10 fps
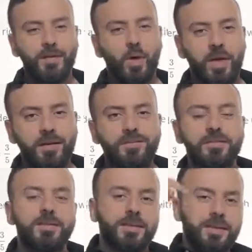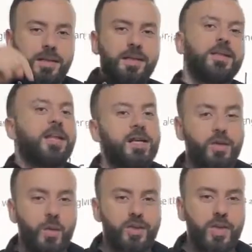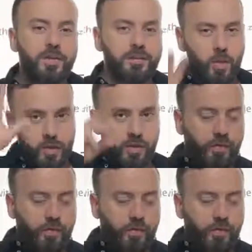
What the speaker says: Okay? Last question, question